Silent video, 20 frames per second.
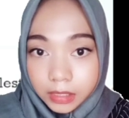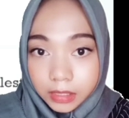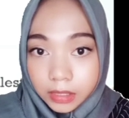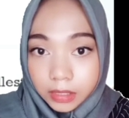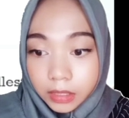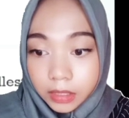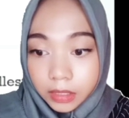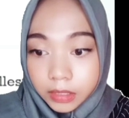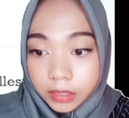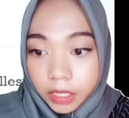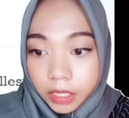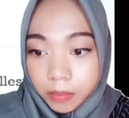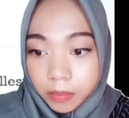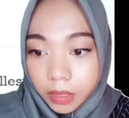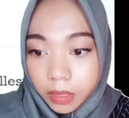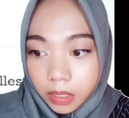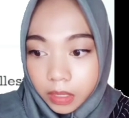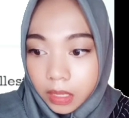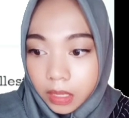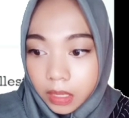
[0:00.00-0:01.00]
chemical
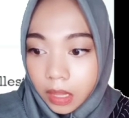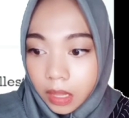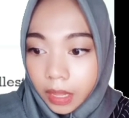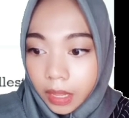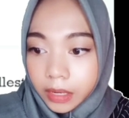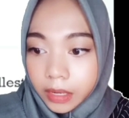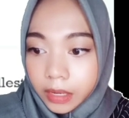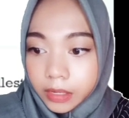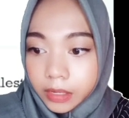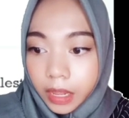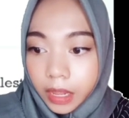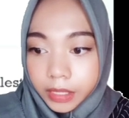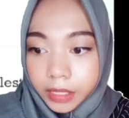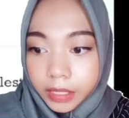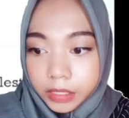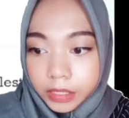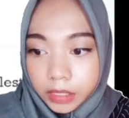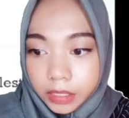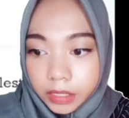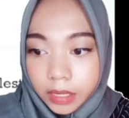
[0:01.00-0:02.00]
and reaction
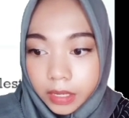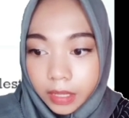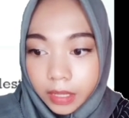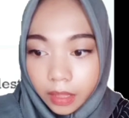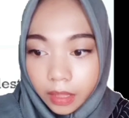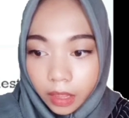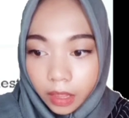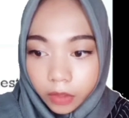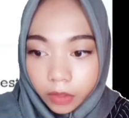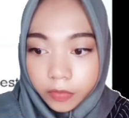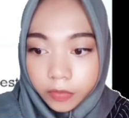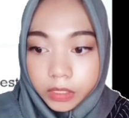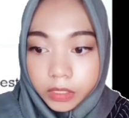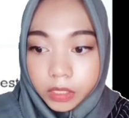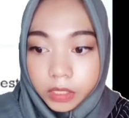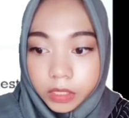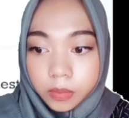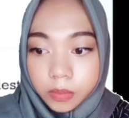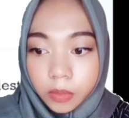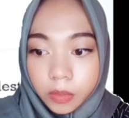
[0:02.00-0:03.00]
that have the
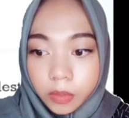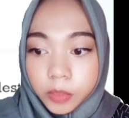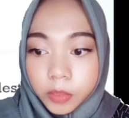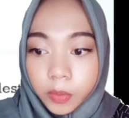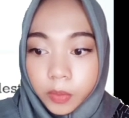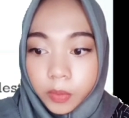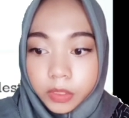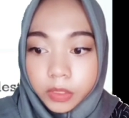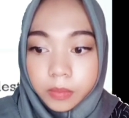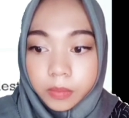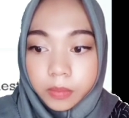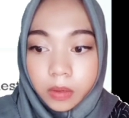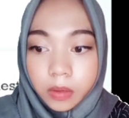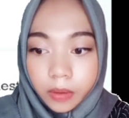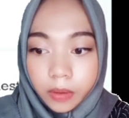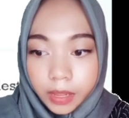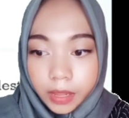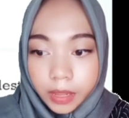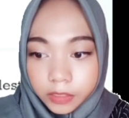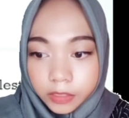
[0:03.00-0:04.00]
smallest possible risks
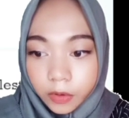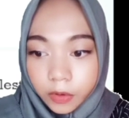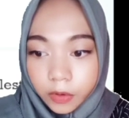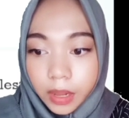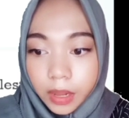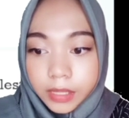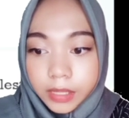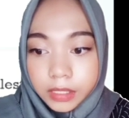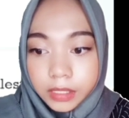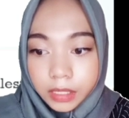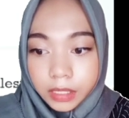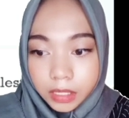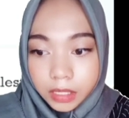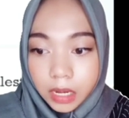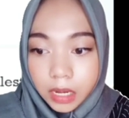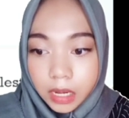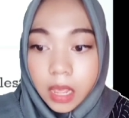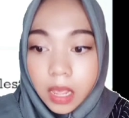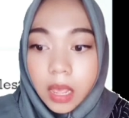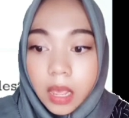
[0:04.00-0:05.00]
for accident,
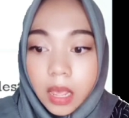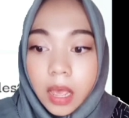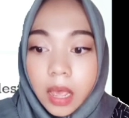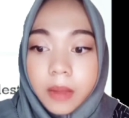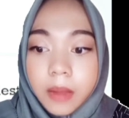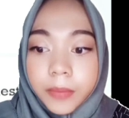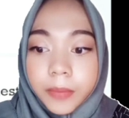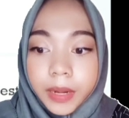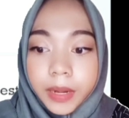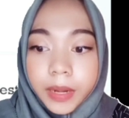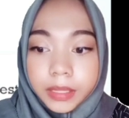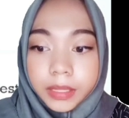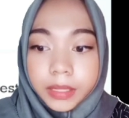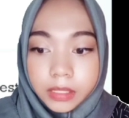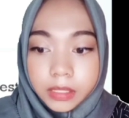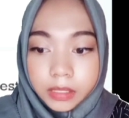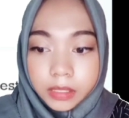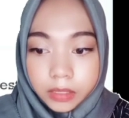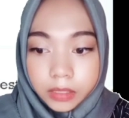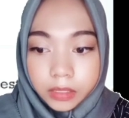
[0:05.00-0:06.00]
and practicing
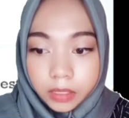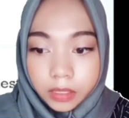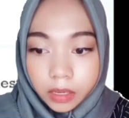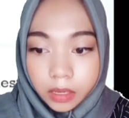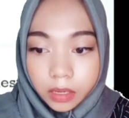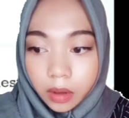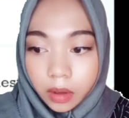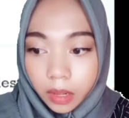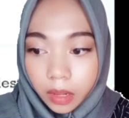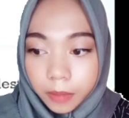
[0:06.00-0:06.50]
general lab